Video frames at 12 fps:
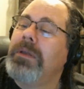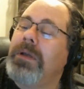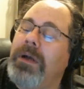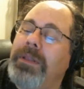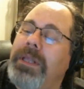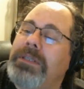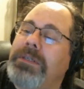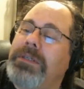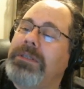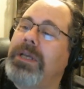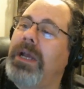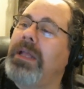Oh, that's
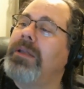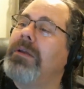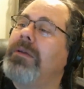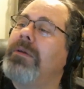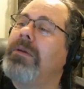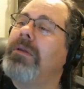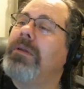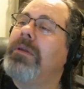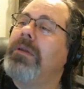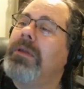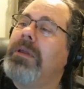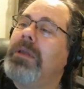good, Tyler.
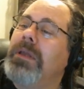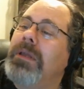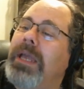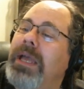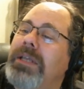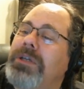Guys,